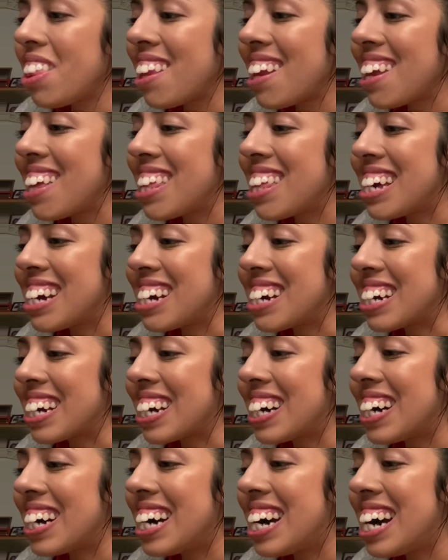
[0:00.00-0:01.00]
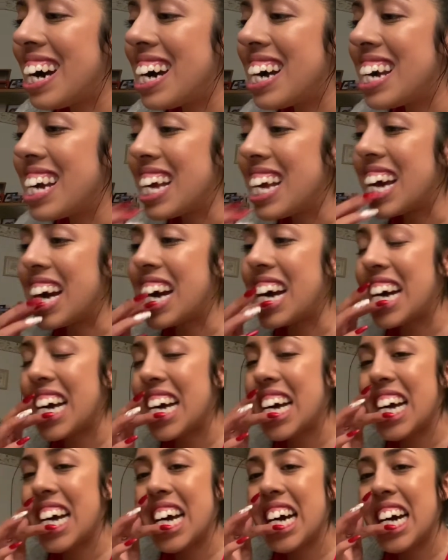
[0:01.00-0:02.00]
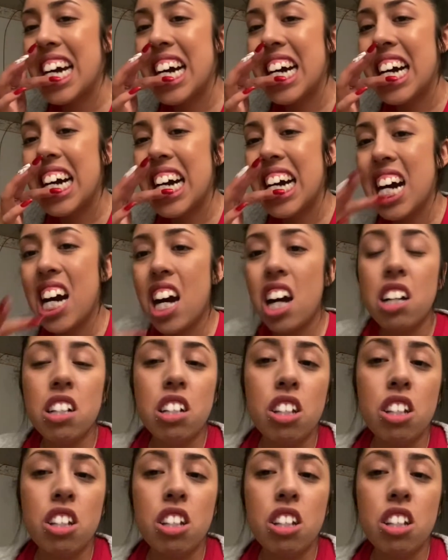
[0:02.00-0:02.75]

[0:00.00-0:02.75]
There you go. Yeah. So